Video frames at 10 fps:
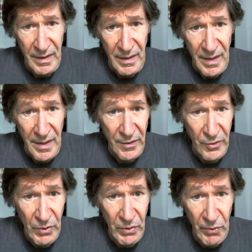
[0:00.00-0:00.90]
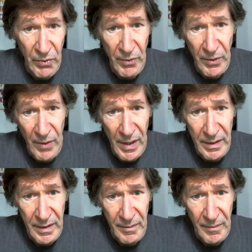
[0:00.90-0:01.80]
and they do it with regret.
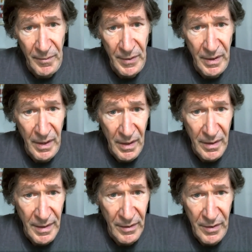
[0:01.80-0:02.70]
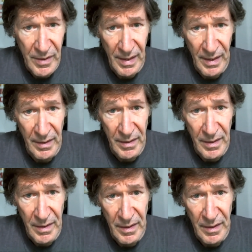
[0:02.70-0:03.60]
But they understand
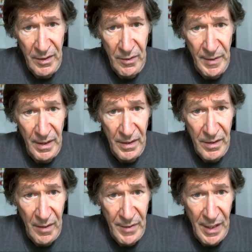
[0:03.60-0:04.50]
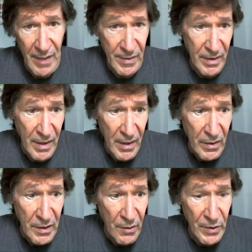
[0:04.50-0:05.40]
it needs to be done sometimes. And,
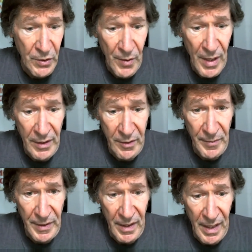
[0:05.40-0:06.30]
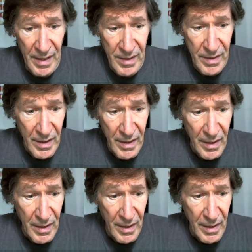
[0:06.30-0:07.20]
you know, we try to be as
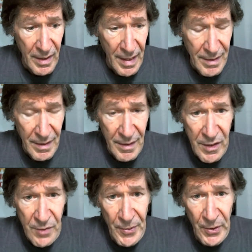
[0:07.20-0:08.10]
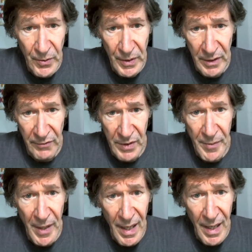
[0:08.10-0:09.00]
least punitive as
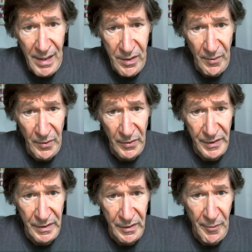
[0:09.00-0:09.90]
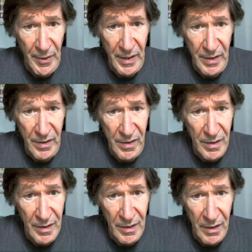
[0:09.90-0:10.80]
possible, to punish as
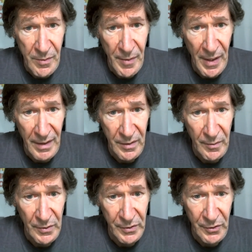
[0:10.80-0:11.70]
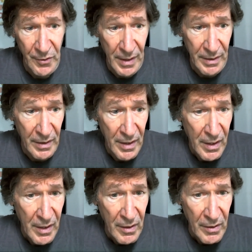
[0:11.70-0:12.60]
little as possible, to try to
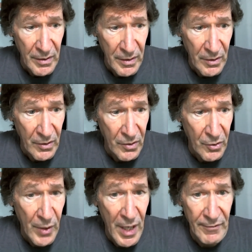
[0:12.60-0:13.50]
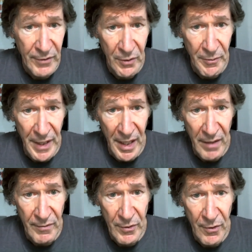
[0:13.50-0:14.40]
craft good
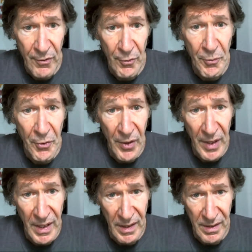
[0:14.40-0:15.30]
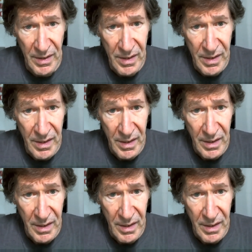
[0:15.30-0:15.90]
behavior through praise.